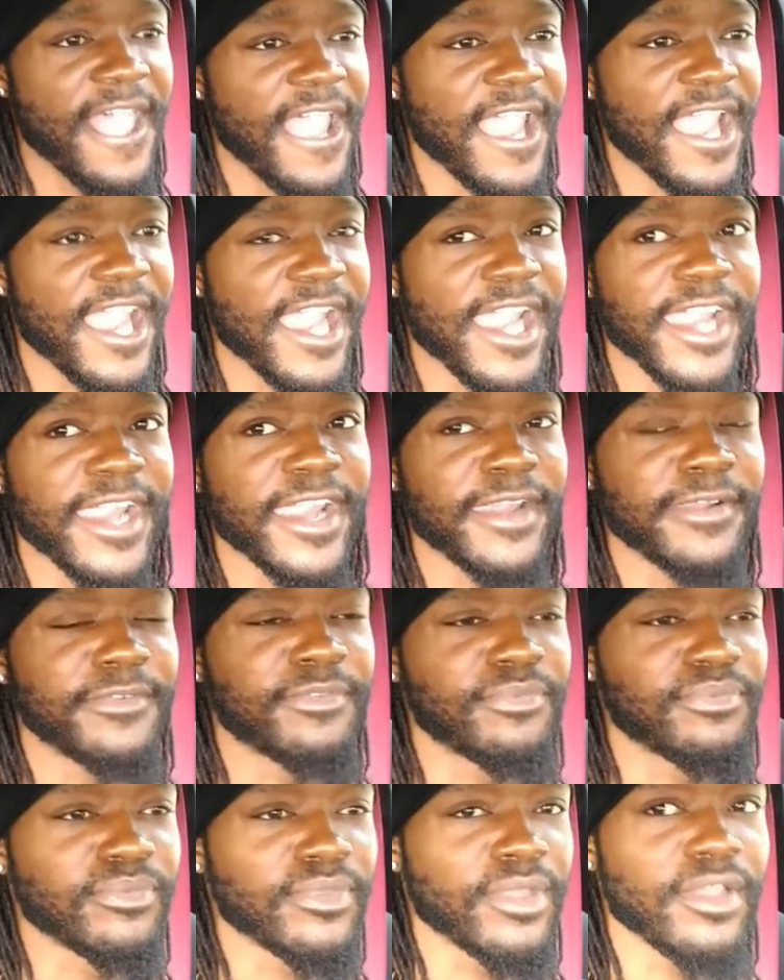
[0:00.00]

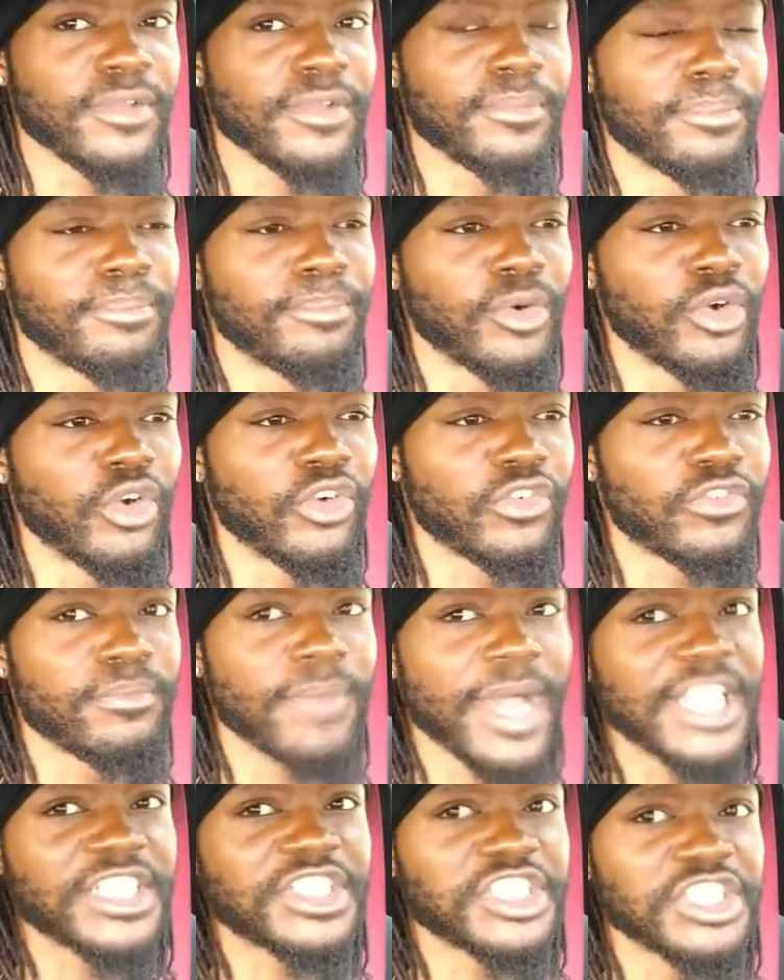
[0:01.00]
and move
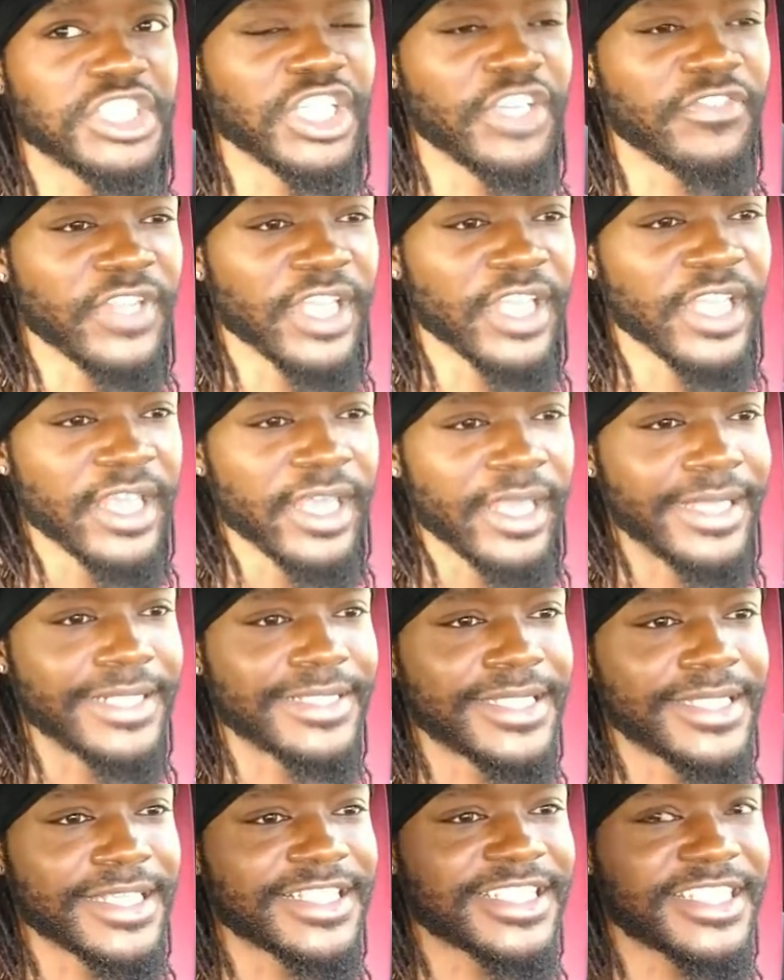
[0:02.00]
my shift
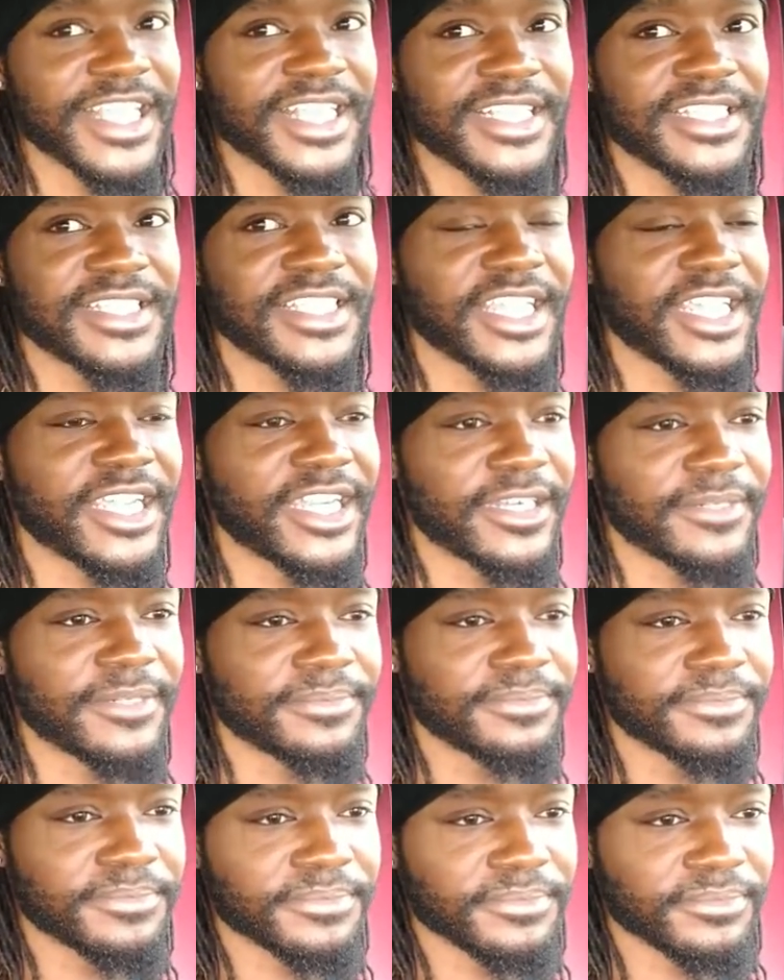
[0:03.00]
into 6th gear.
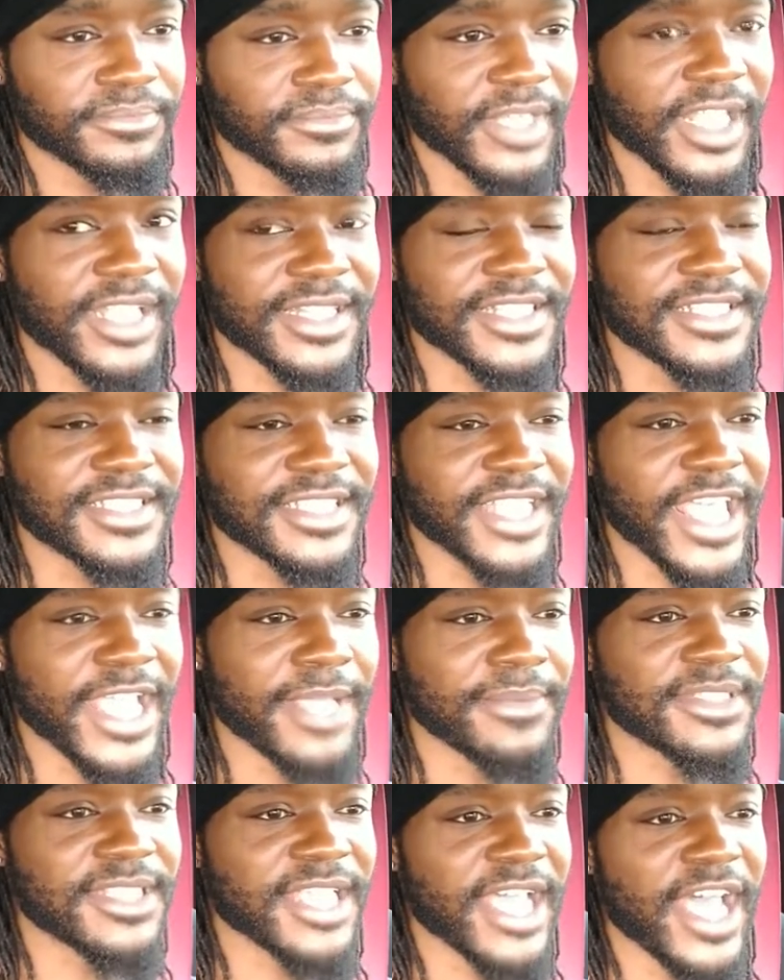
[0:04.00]
At the
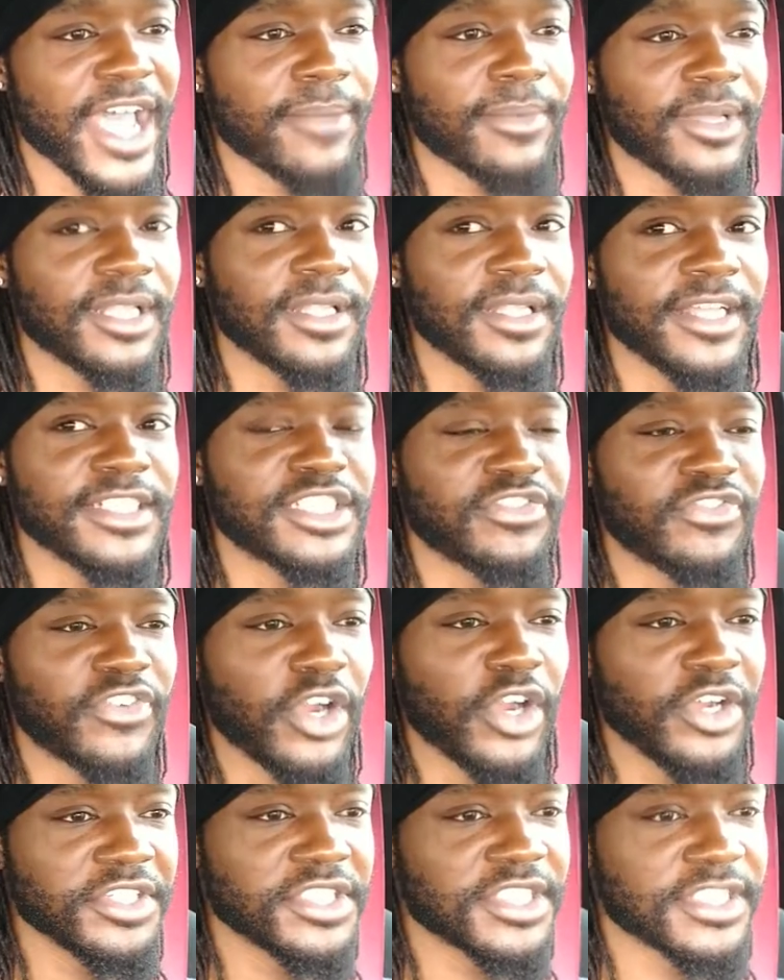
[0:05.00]
same time, clutch
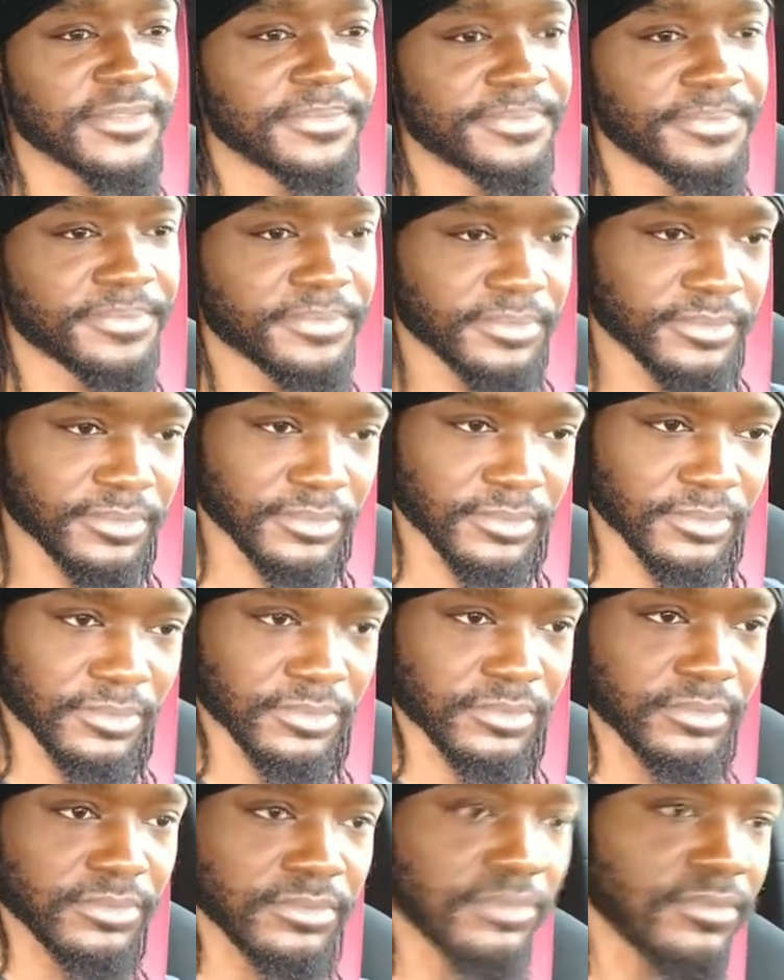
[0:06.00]
first,
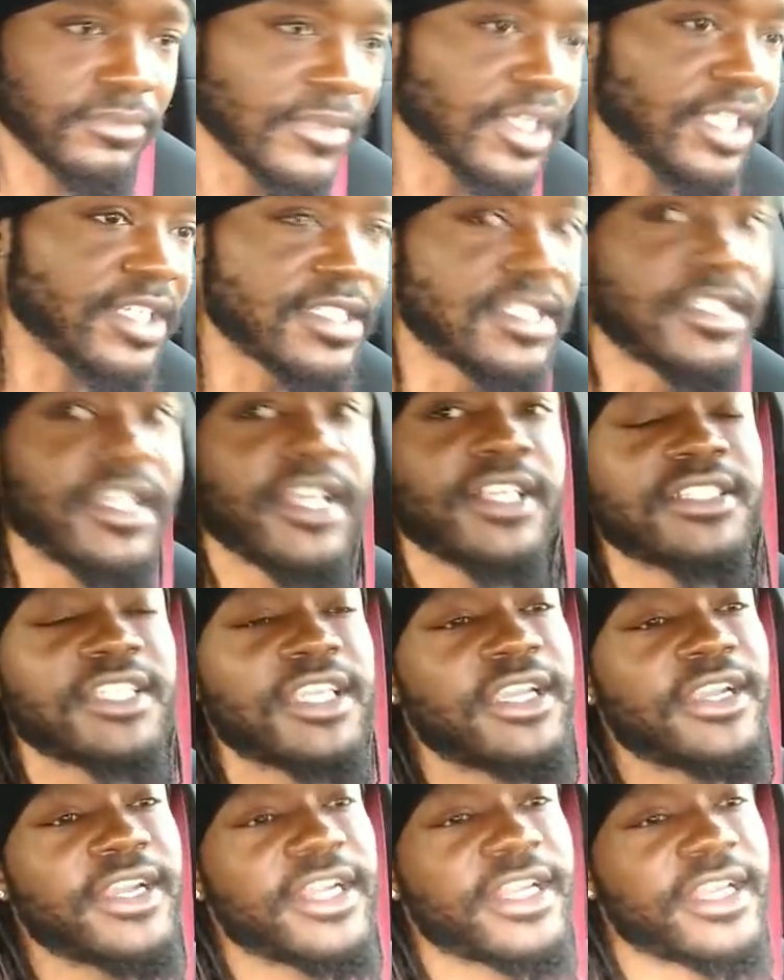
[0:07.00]
6th
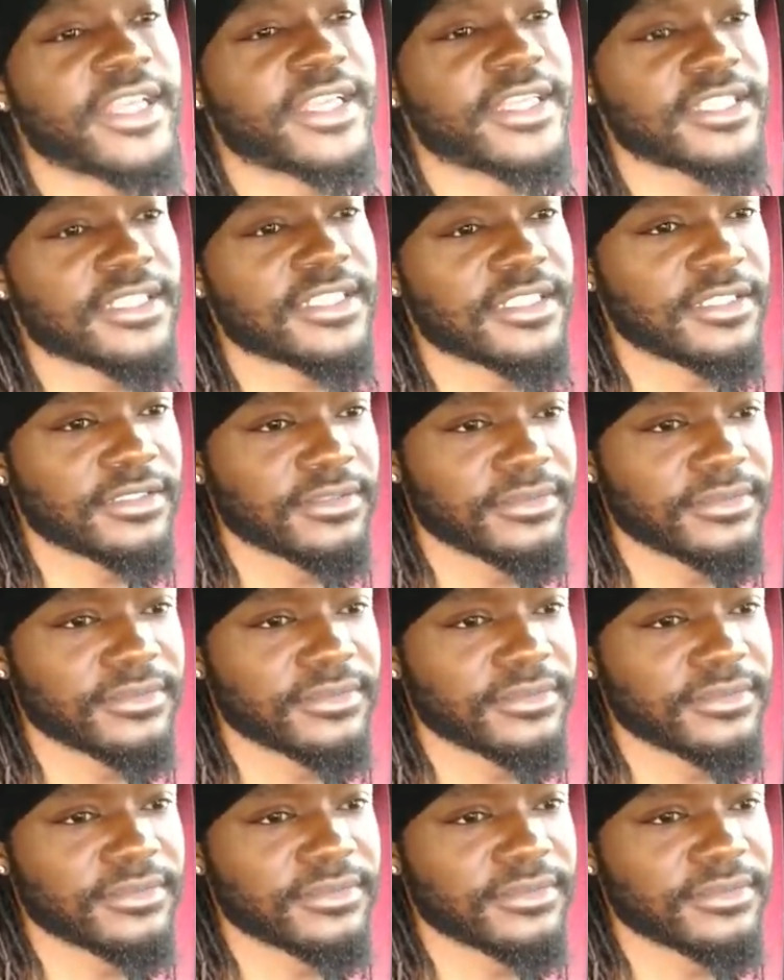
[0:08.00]
gear it is.